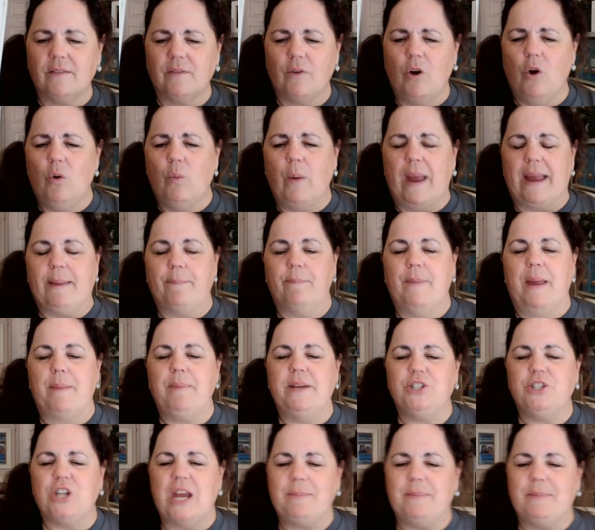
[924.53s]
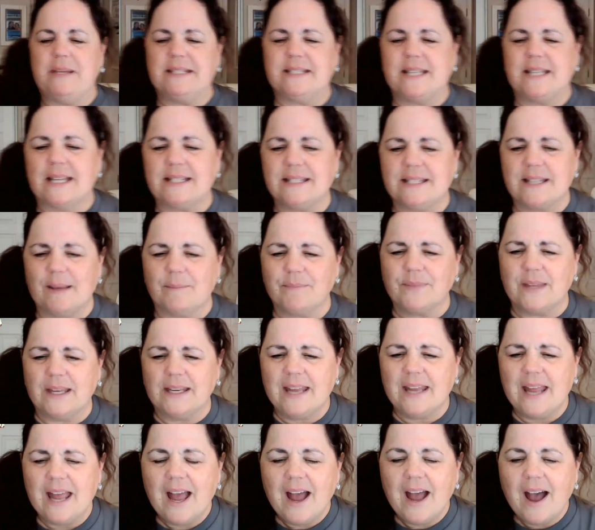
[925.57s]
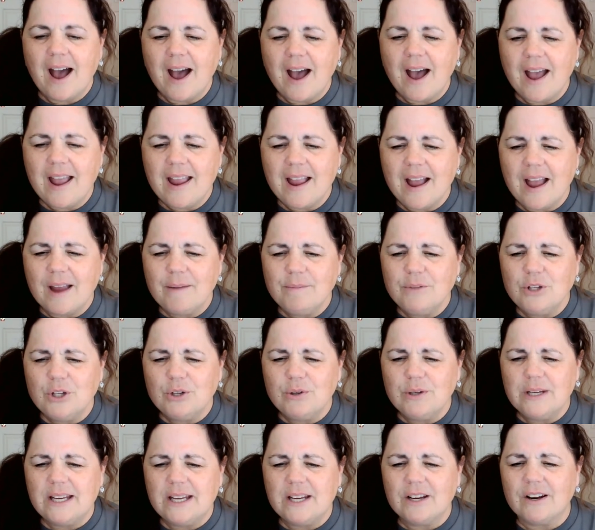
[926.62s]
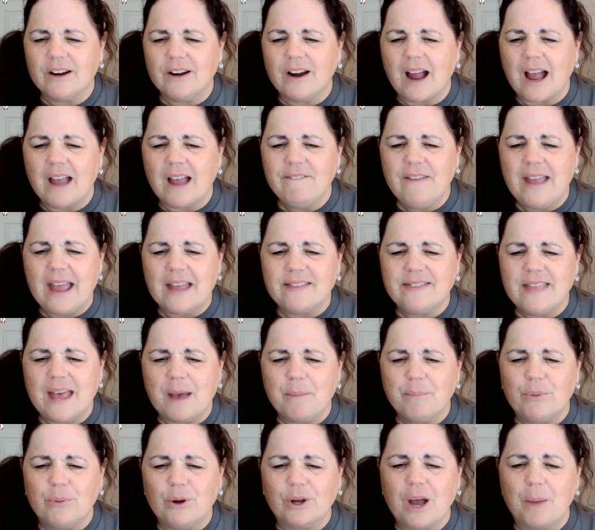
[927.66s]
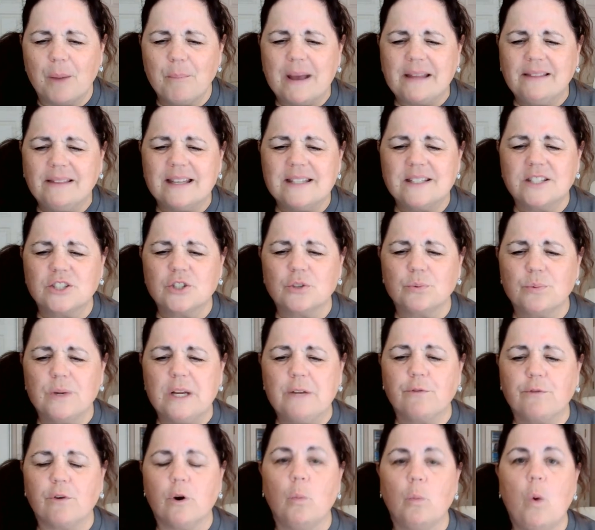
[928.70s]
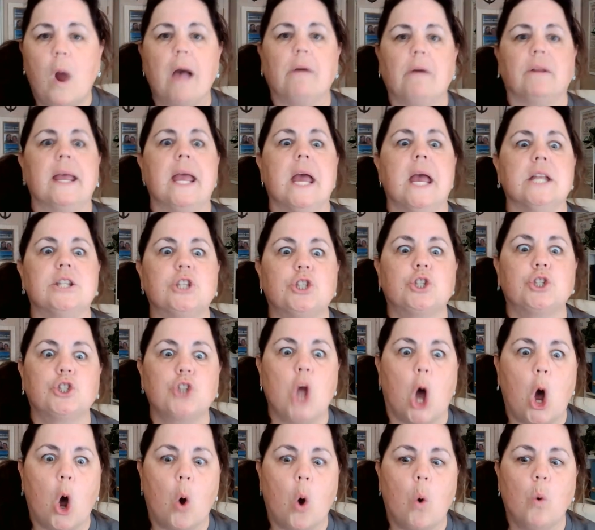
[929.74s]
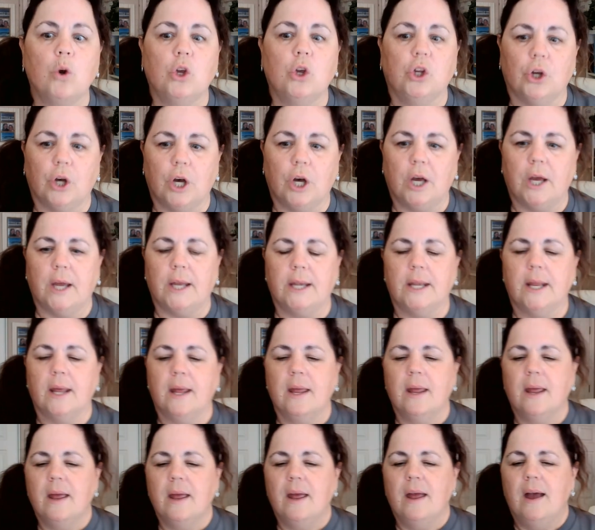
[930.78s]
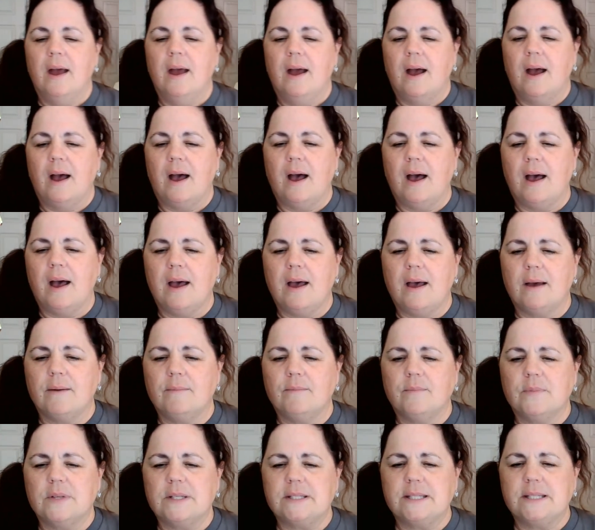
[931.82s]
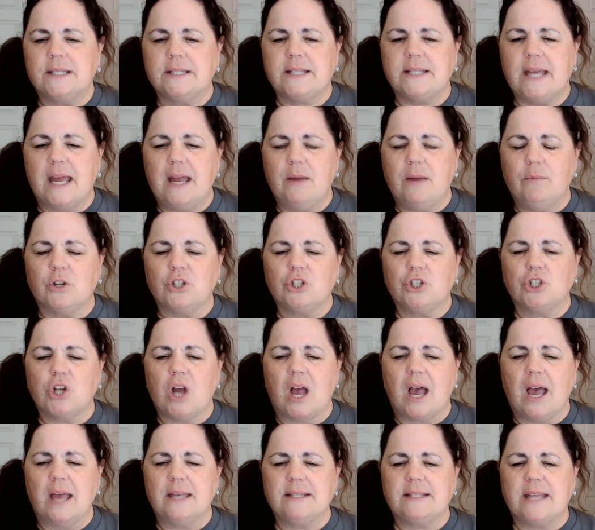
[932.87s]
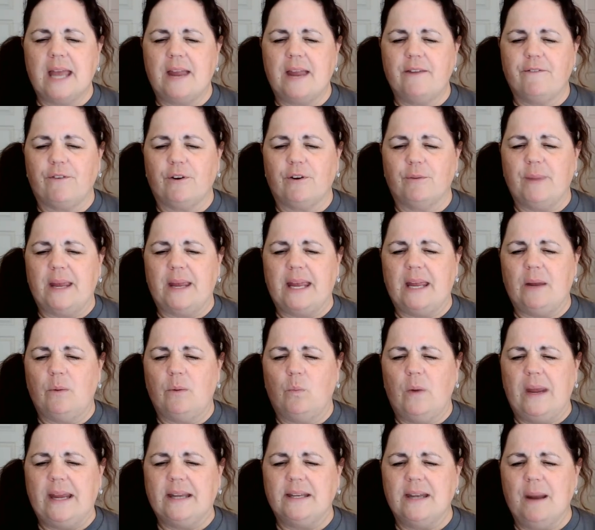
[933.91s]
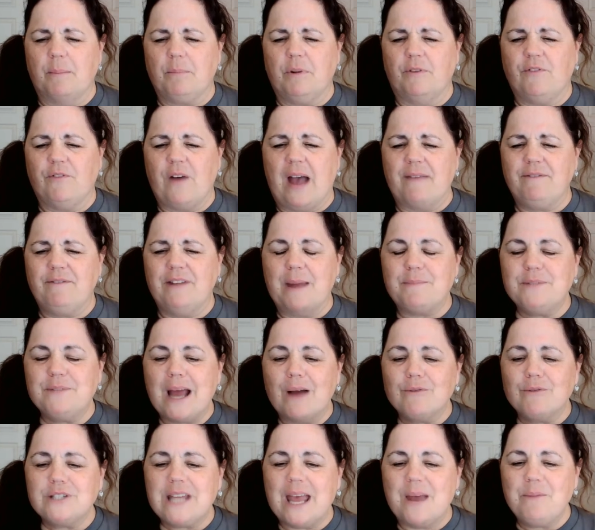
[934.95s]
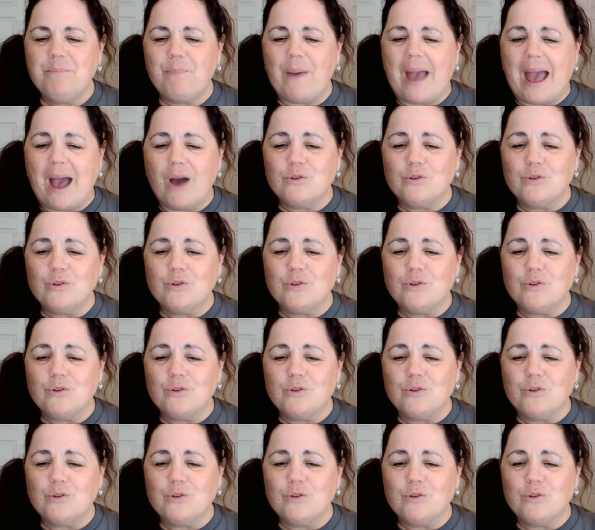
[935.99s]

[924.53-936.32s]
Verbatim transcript: Oh, wait, maybe Jamie's done something. Hi, I'm new here. I had that book on my list to read for a while. It's so good. Today was shot day for me, week number 5, and I'm down 10 pounds.